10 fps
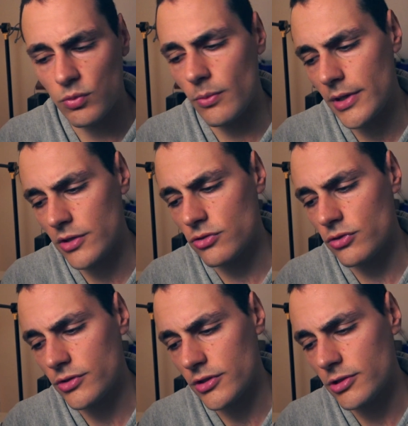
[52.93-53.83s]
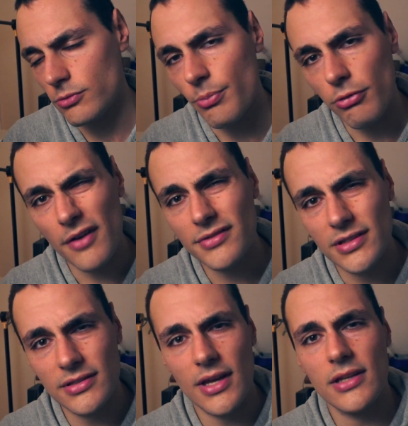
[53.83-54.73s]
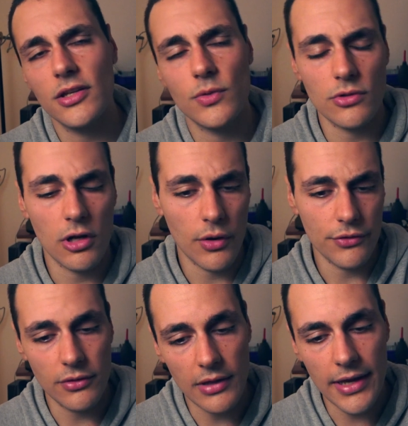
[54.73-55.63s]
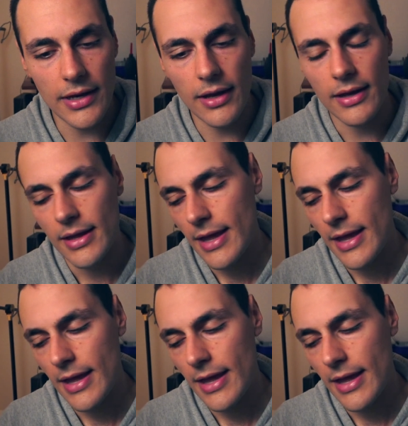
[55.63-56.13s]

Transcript: we'll be introducing some new privacy standards, which I'll go into later,